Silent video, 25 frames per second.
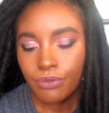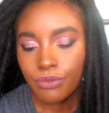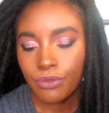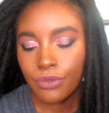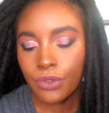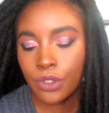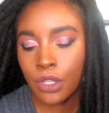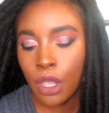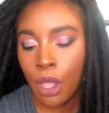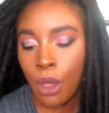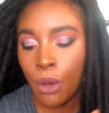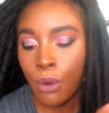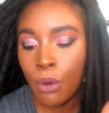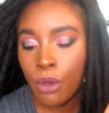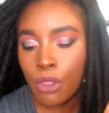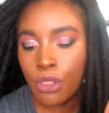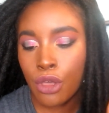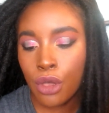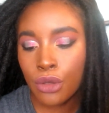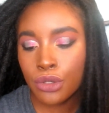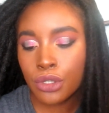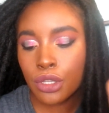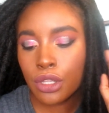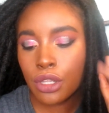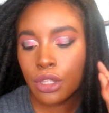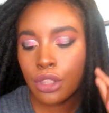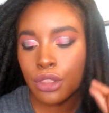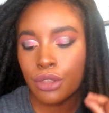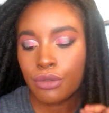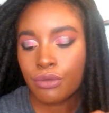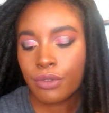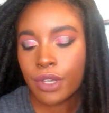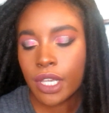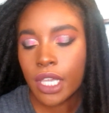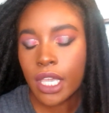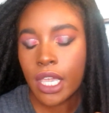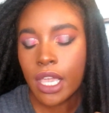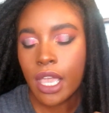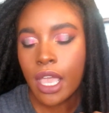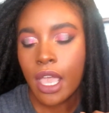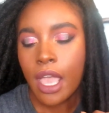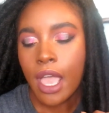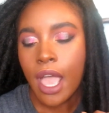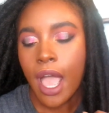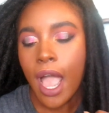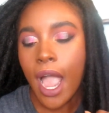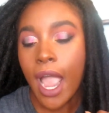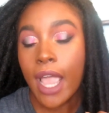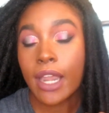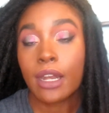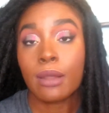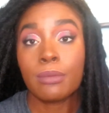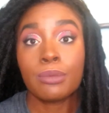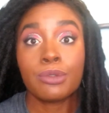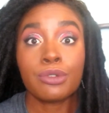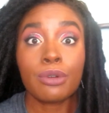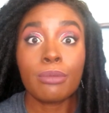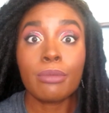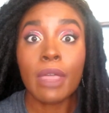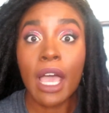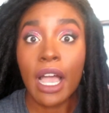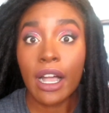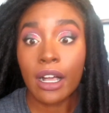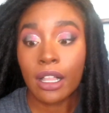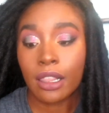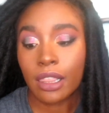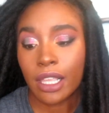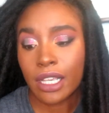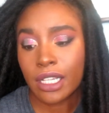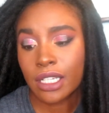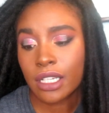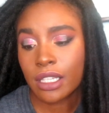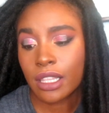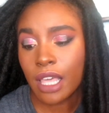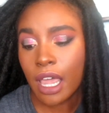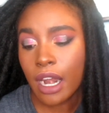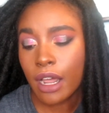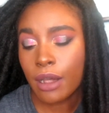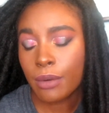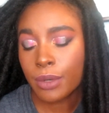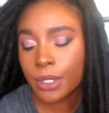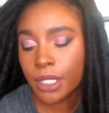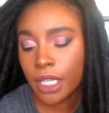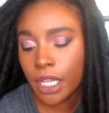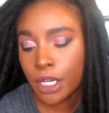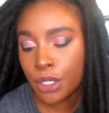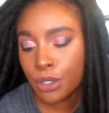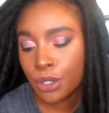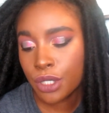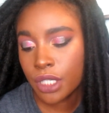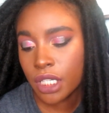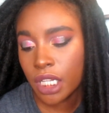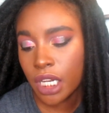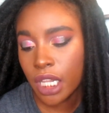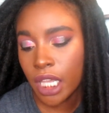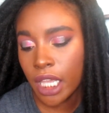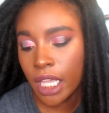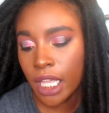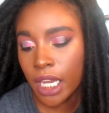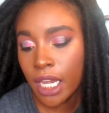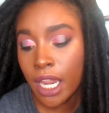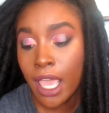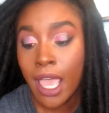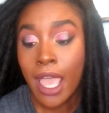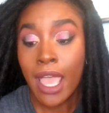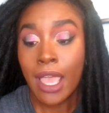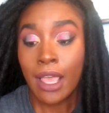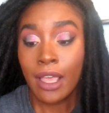So those are the three items from that collection that I was interested in.